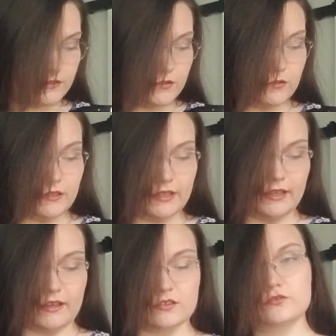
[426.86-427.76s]
no like
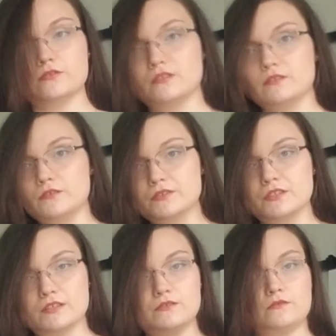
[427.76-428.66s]
extra
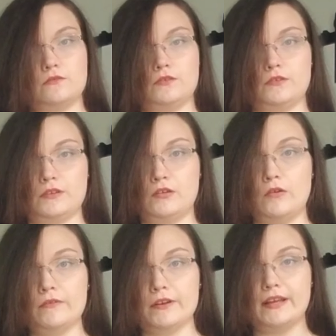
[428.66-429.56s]
looseness or
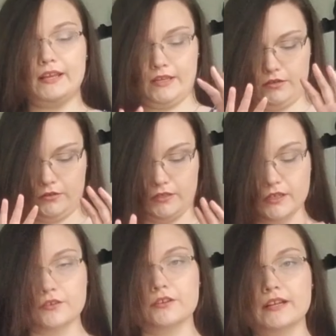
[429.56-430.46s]
overhang or
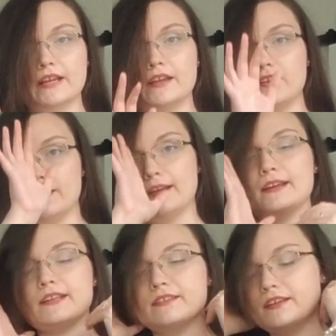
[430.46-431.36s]
underhang or
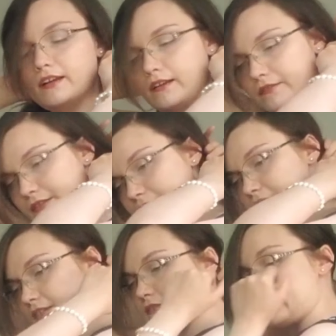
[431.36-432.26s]
anything I really
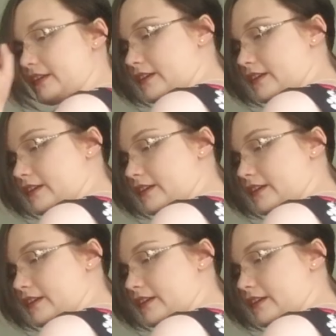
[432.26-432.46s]
dislike